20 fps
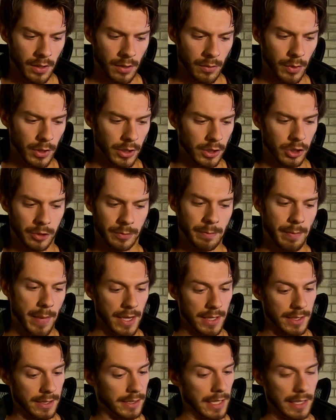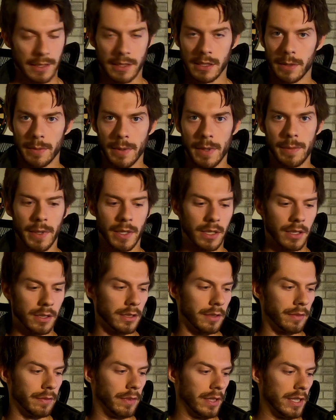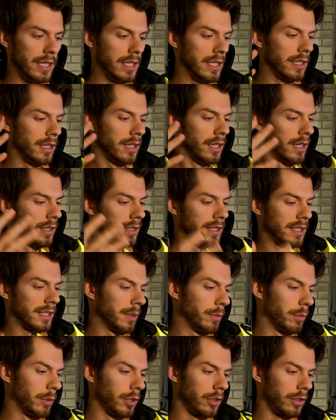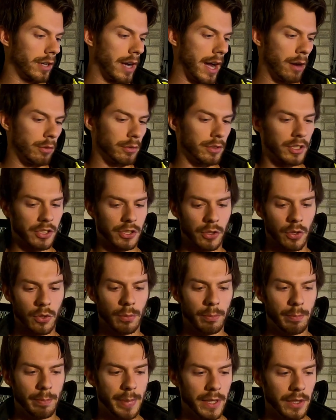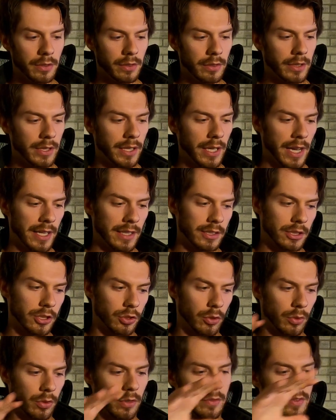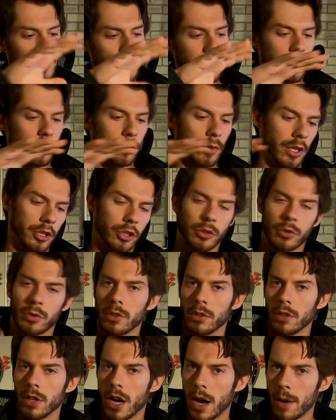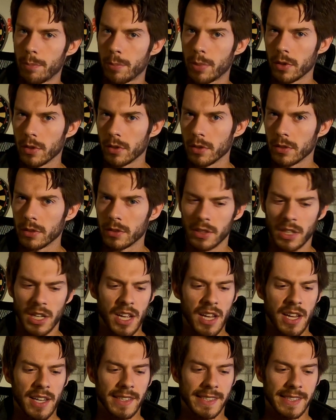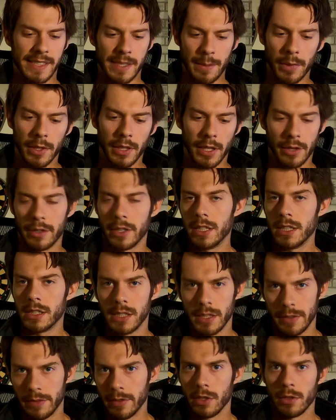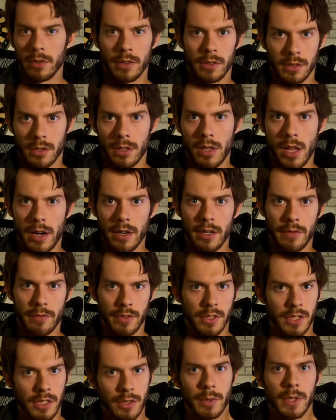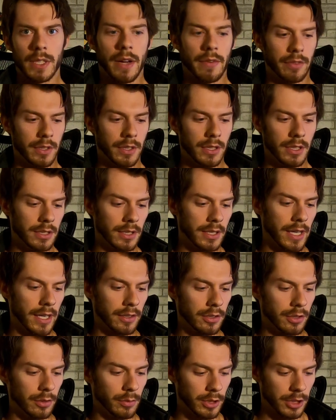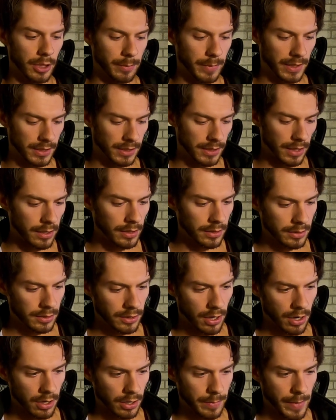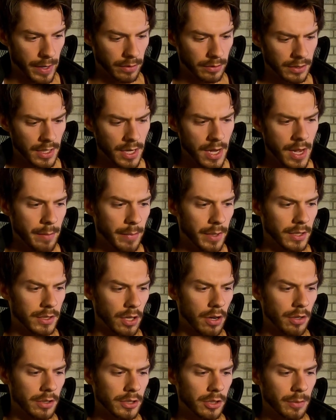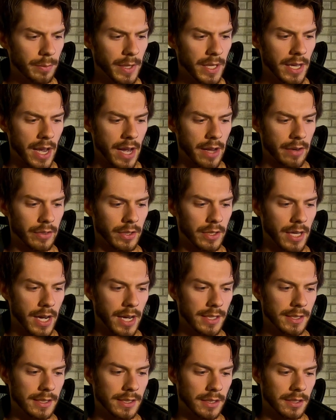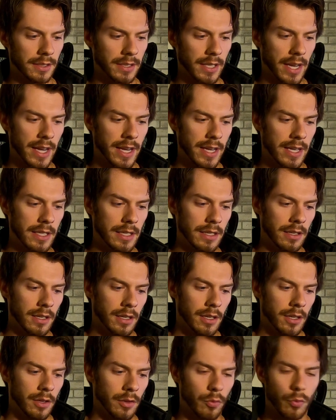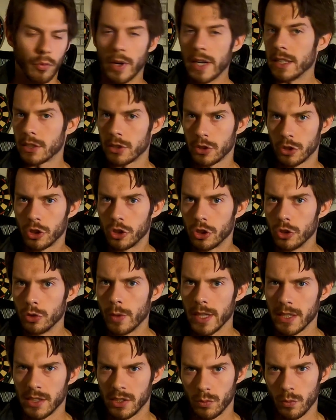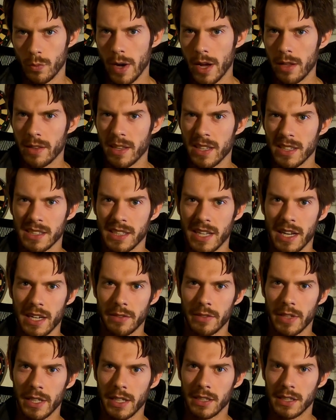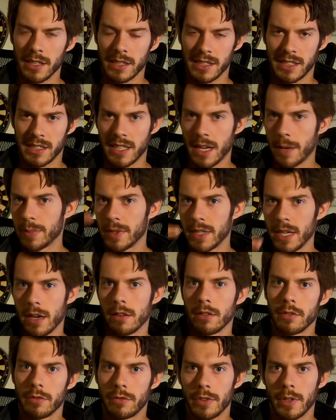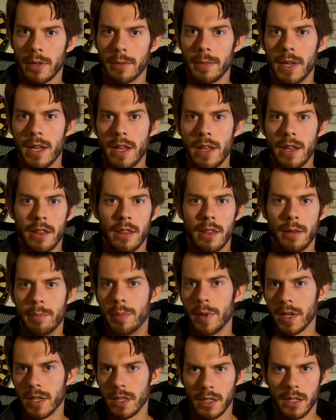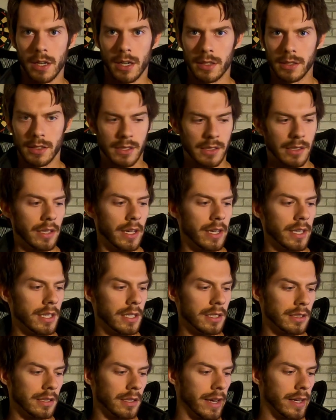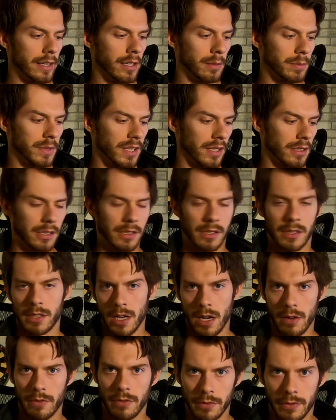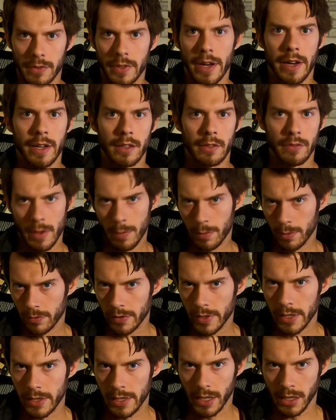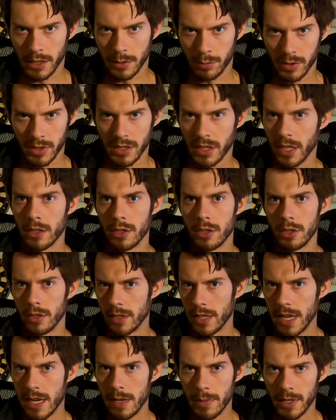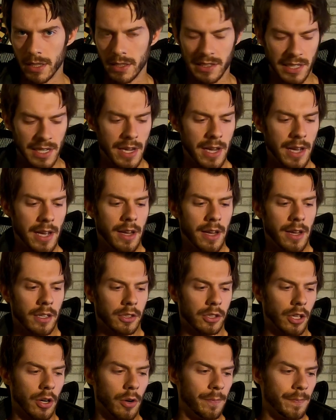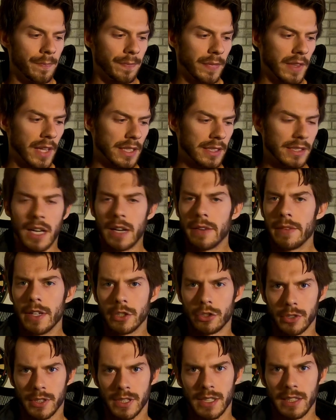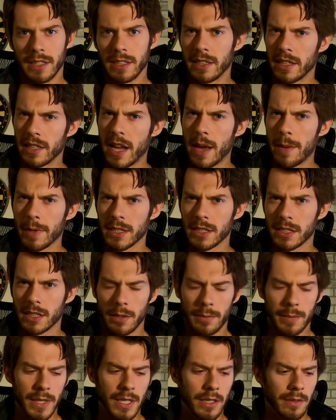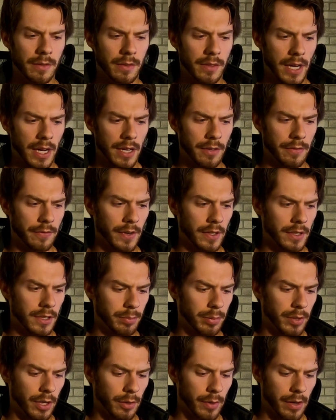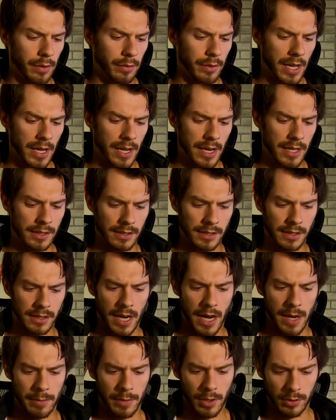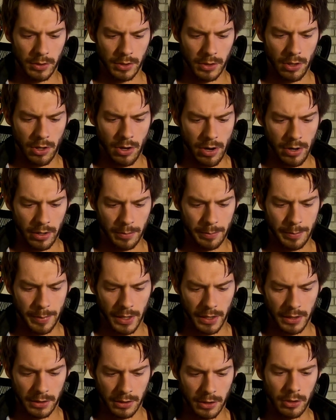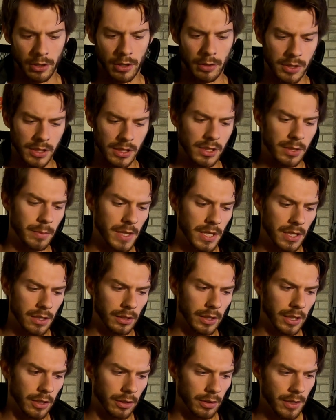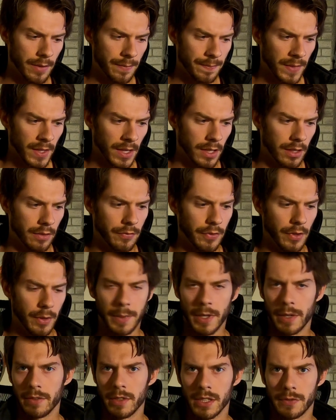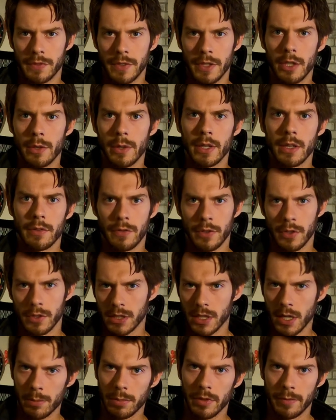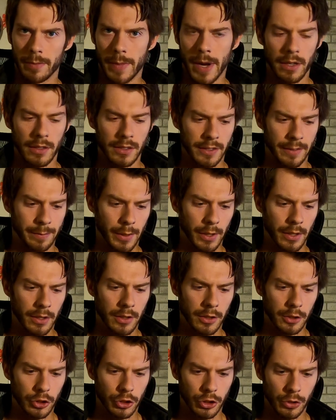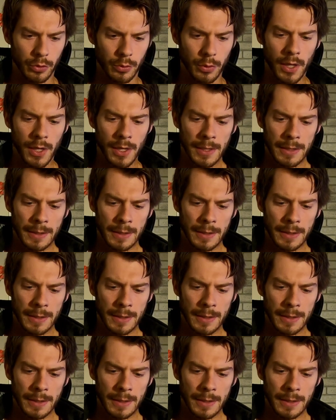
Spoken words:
which makes sense to me because of the similar outsole build and sort of the structural upper similarities, even though there's a lot of differences we definitely need to get to, which I'm excited to talk about. But it's also being advertised as a race shoe as well. That's kind of like the step down from the big guns in Nike's lineup, such as the Alpha Fly, the Vaporfly Next Percent, you name it. So that's kind of interesting. The dynamic's going to be kind of fun to play around with that as the time goes along. But, you know, just to be clear, in the filming of this video and the first couple of miles I put in this shoe,